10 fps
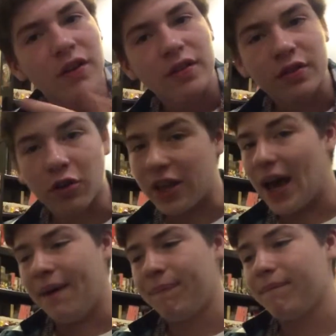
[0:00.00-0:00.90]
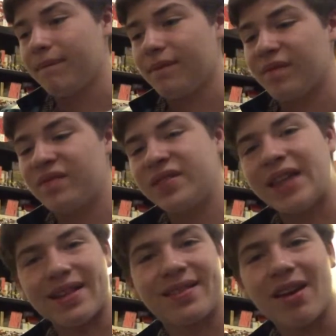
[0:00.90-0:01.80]
So yeah,
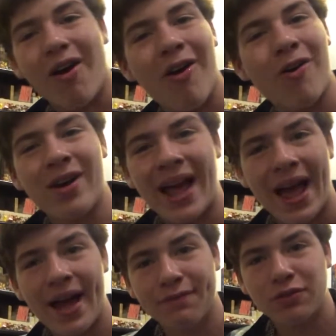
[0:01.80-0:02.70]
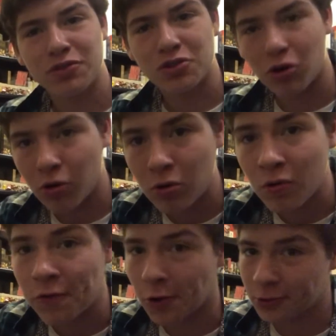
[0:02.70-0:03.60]
that's all I have to show
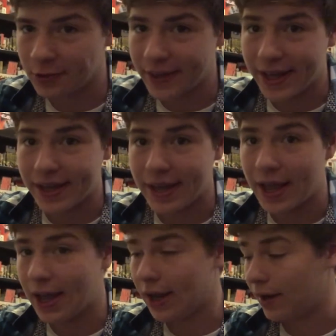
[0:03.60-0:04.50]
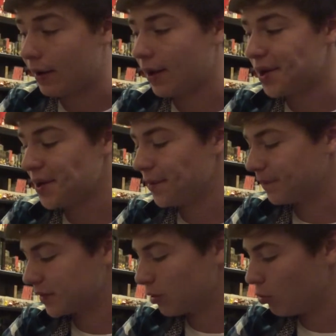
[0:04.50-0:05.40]
for today, and
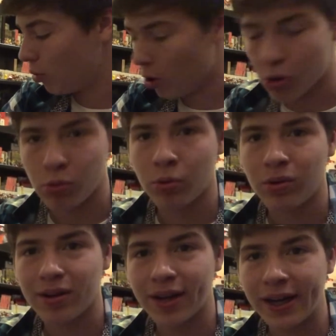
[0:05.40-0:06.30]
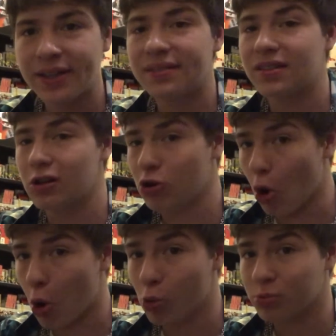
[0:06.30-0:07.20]
whoa, it is
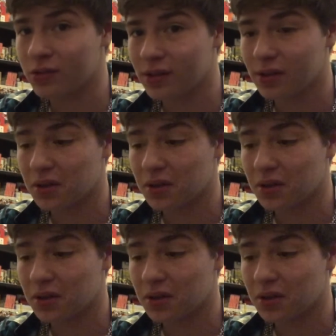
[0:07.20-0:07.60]
gold,